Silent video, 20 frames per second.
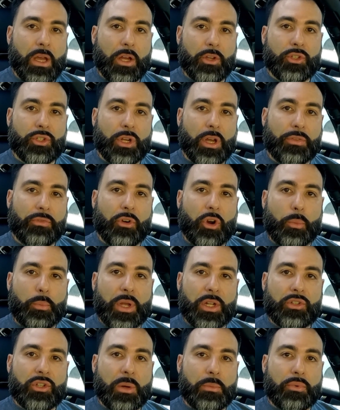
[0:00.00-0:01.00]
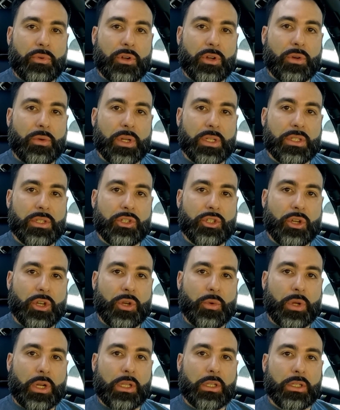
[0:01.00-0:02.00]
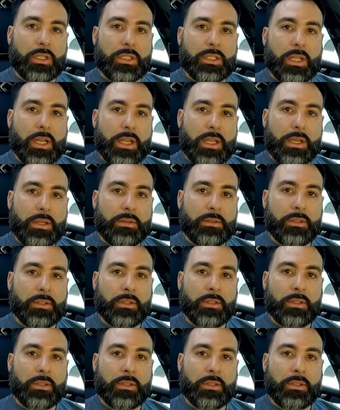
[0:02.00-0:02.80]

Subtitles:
I'll throw a picture up real quick to show you what it looks like.